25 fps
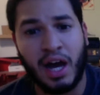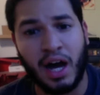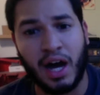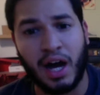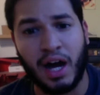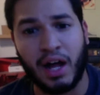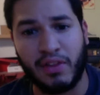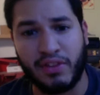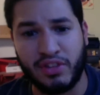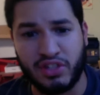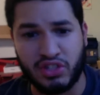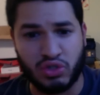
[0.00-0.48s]

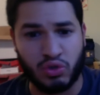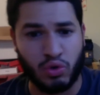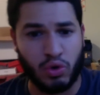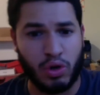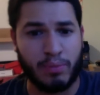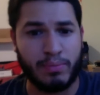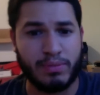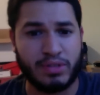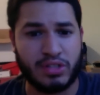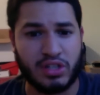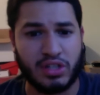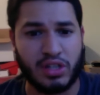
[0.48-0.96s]
This
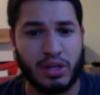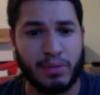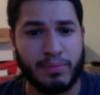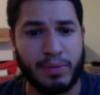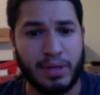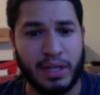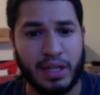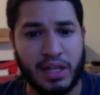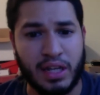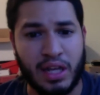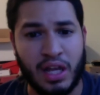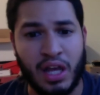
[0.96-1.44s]
tournament is going to
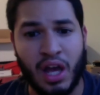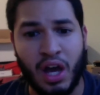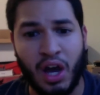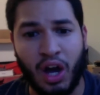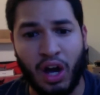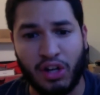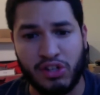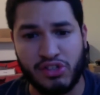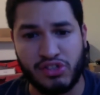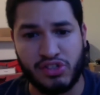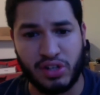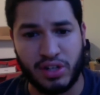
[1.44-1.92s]
be
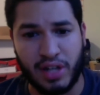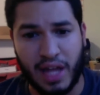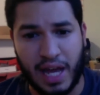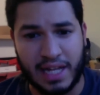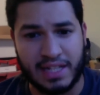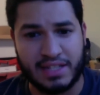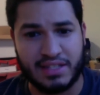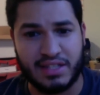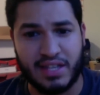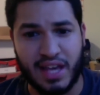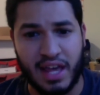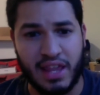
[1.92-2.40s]
on July
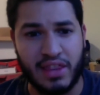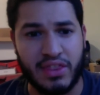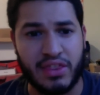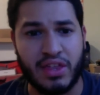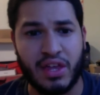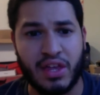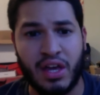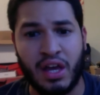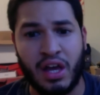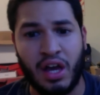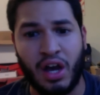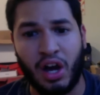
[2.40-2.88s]
10th,
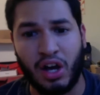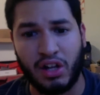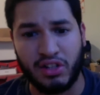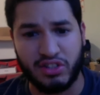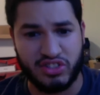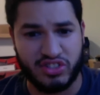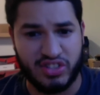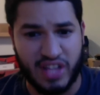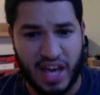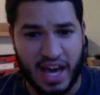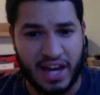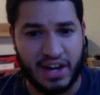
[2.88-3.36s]
on
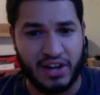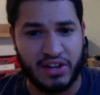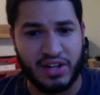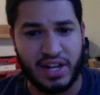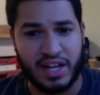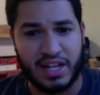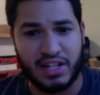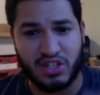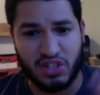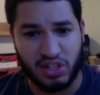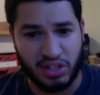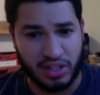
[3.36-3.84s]

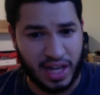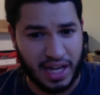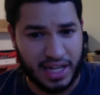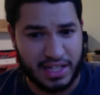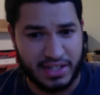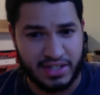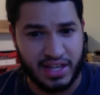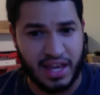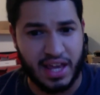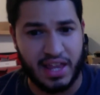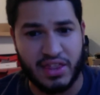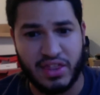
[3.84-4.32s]
Saturday, July
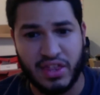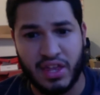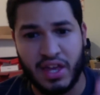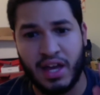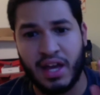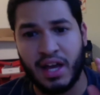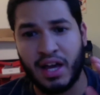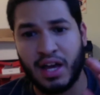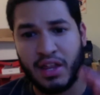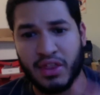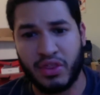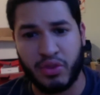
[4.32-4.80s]
10th
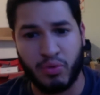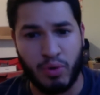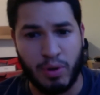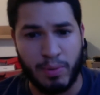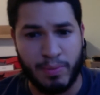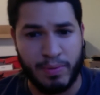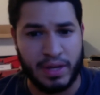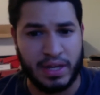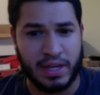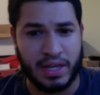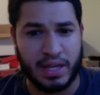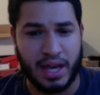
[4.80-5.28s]
at 3
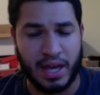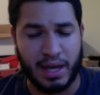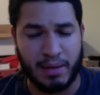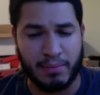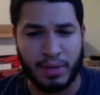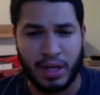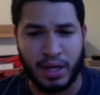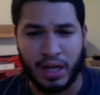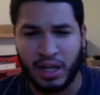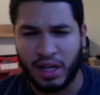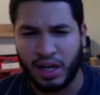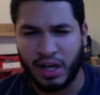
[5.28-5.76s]
p.m.